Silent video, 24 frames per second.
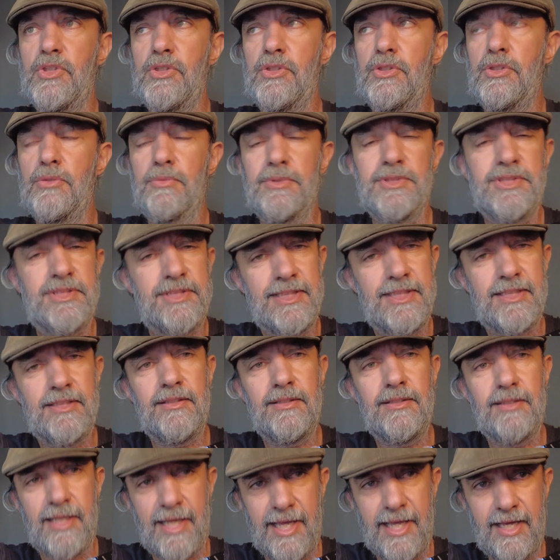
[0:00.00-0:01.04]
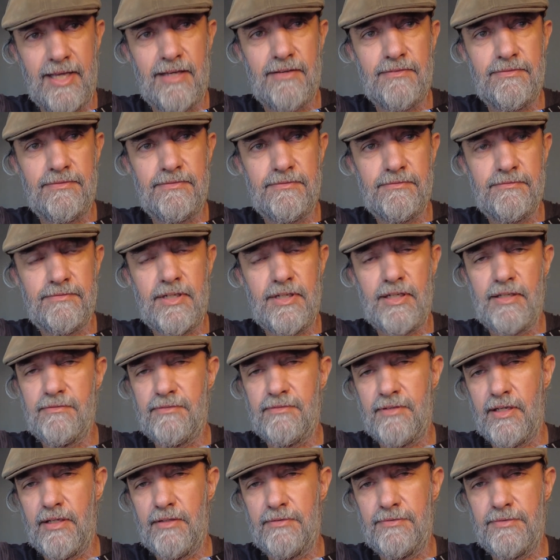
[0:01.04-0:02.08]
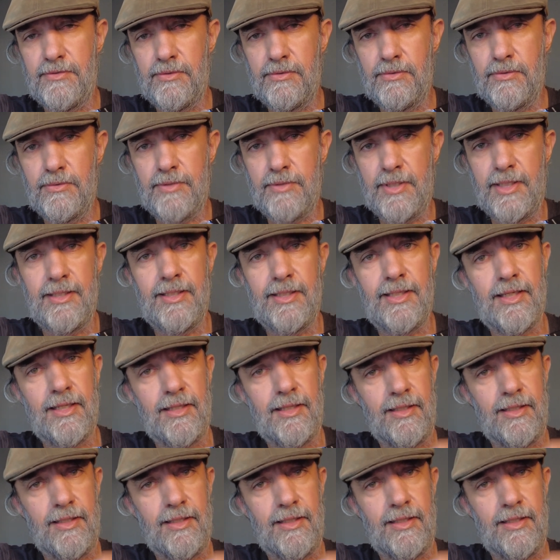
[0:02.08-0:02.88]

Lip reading: you will still have very, very few grain, a